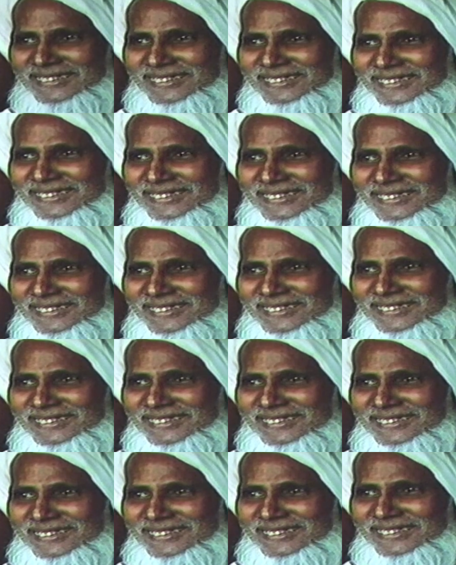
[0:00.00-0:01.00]
he said,
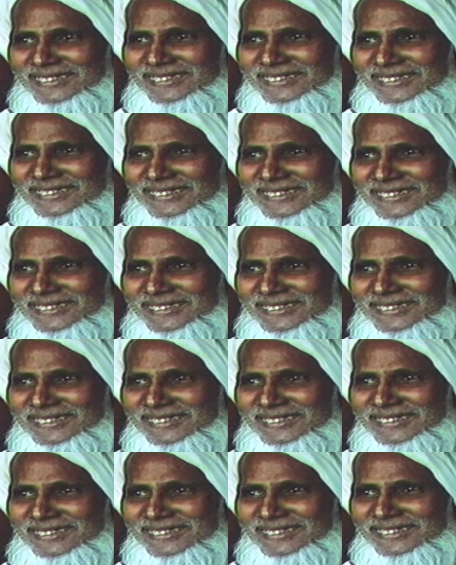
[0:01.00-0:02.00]
what that
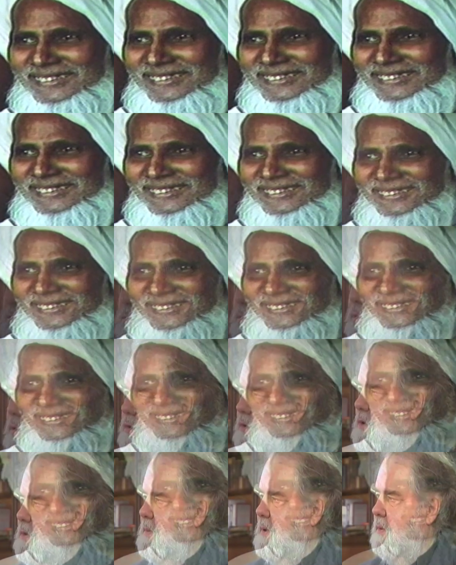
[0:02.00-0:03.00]
means was you
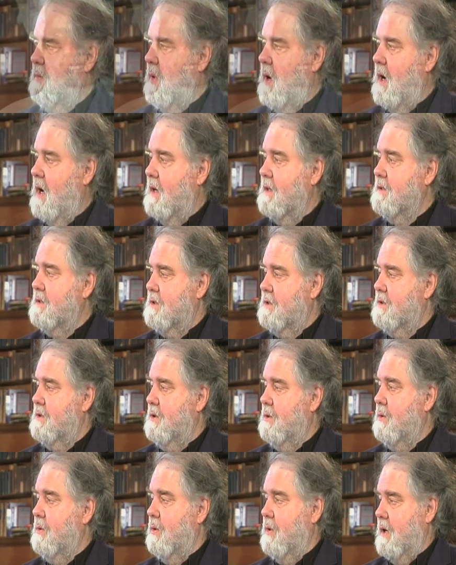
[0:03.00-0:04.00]
want to be wise
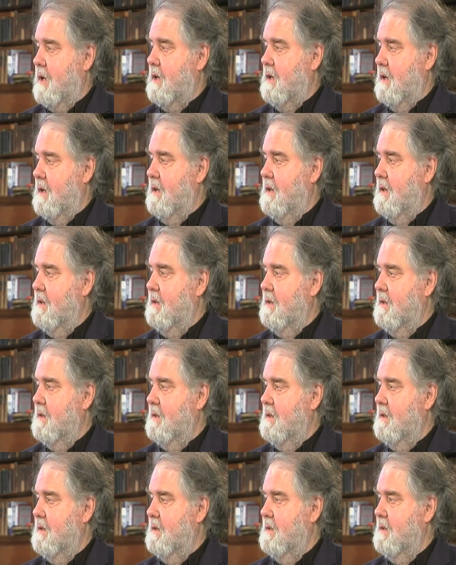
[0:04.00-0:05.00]
too quickly.
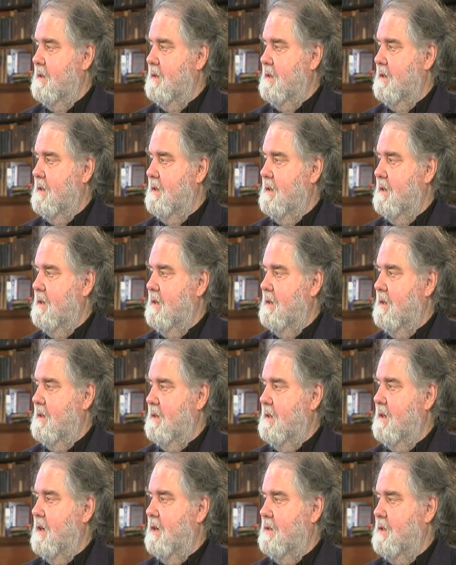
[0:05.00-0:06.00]
Mm-hmm.
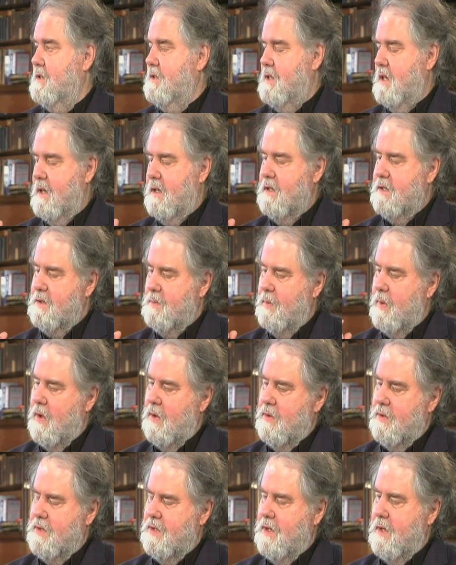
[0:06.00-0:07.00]
You know, just take a
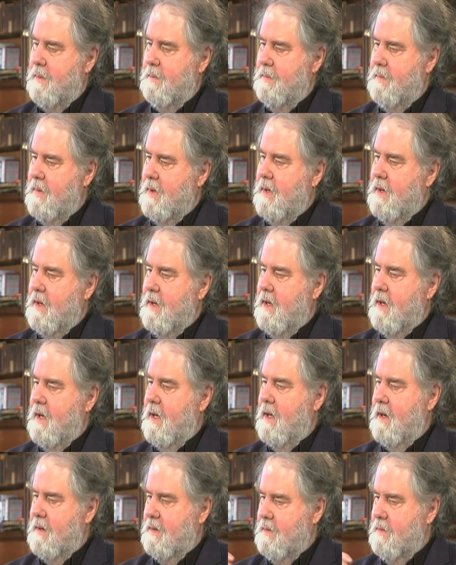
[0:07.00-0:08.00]
small sip
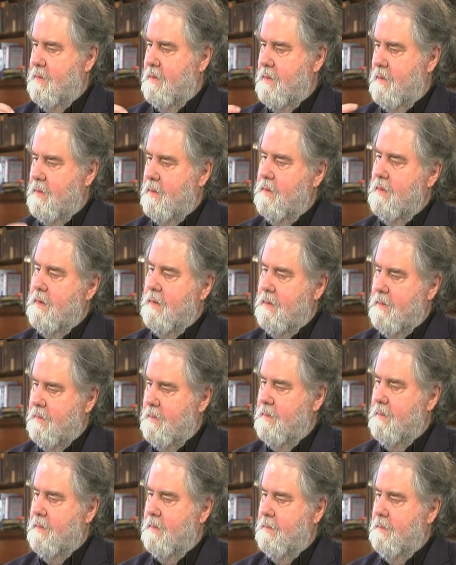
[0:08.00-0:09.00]
and
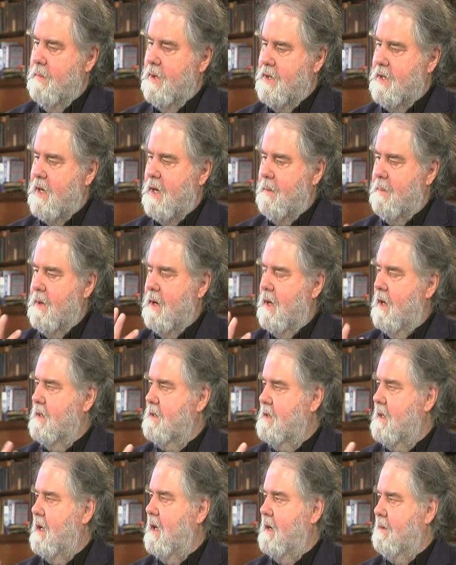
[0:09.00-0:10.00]

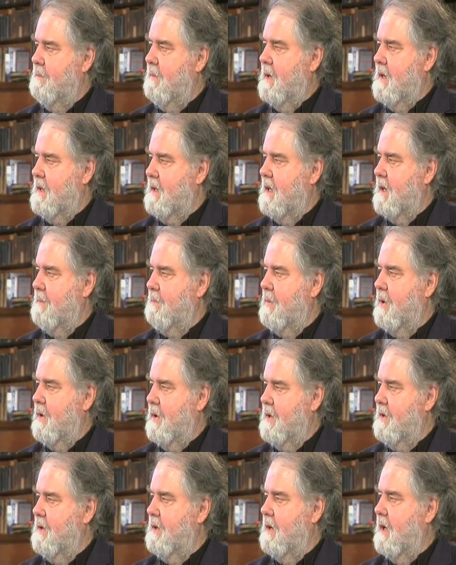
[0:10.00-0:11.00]
metabolize that, make that
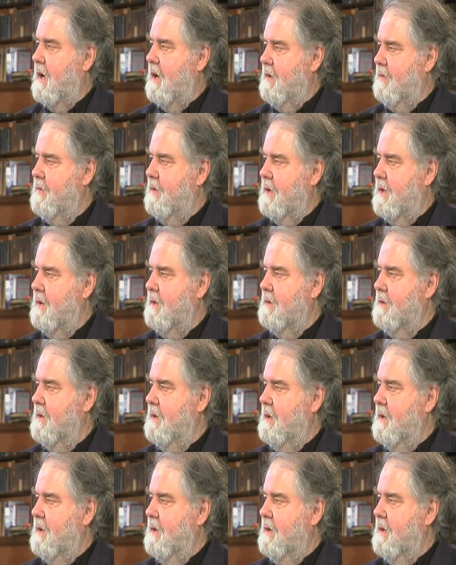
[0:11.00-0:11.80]
part of your life, you know.